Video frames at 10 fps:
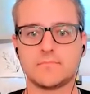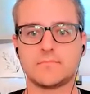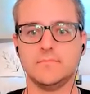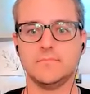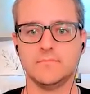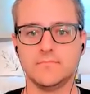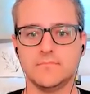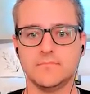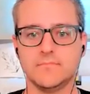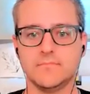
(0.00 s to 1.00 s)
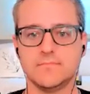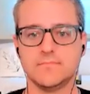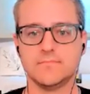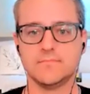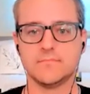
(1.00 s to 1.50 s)

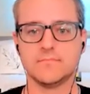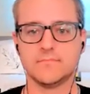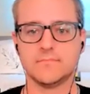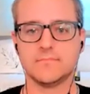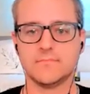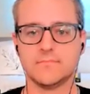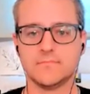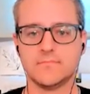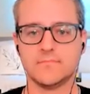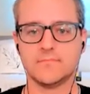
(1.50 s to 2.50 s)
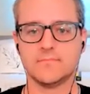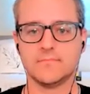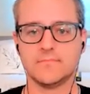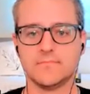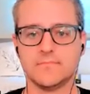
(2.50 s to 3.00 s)

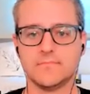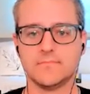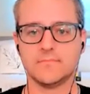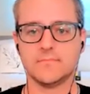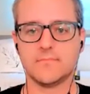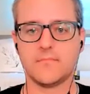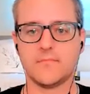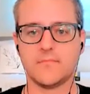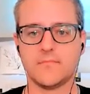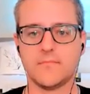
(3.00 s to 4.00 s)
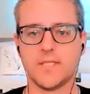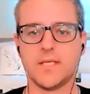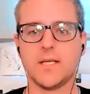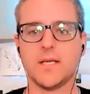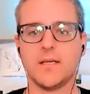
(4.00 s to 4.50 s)

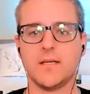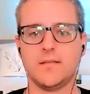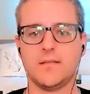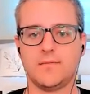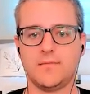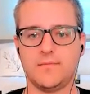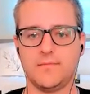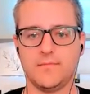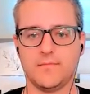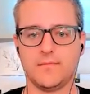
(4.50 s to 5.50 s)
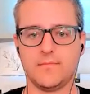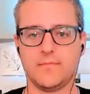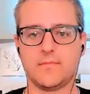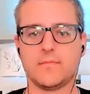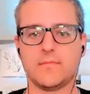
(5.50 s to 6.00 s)

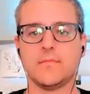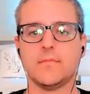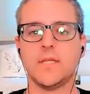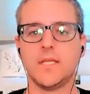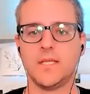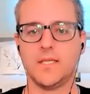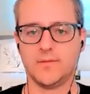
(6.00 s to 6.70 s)
[no speech]